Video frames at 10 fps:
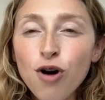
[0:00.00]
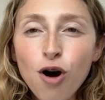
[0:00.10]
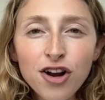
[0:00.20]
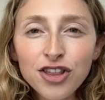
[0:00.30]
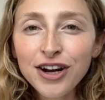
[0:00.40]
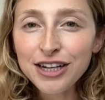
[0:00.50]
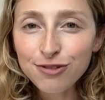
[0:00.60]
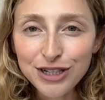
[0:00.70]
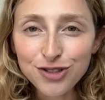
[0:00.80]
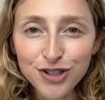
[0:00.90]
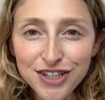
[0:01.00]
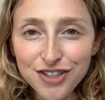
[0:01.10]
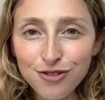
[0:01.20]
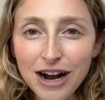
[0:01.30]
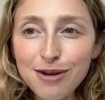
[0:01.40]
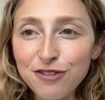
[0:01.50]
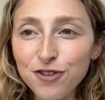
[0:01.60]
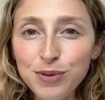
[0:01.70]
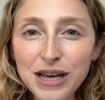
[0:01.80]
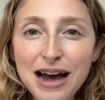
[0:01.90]
Are there any resources you recommend for
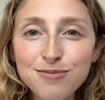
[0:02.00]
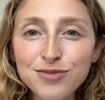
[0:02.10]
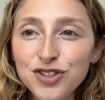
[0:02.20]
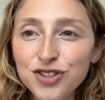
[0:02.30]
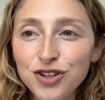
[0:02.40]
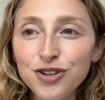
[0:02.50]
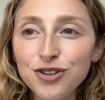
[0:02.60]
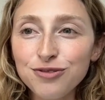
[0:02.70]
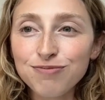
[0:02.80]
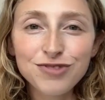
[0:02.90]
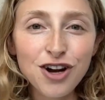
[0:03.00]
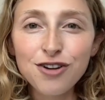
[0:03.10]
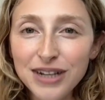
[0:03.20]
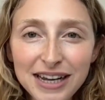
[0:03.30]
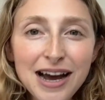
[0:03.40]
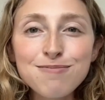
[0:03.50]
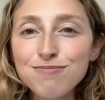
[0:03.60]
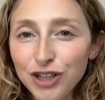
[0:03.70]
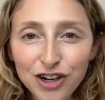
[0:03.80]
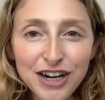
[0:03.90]
PMs to start reading up,
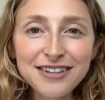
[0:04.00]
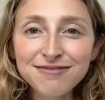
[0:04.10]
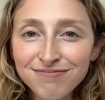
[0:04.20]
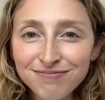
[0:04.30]
learning?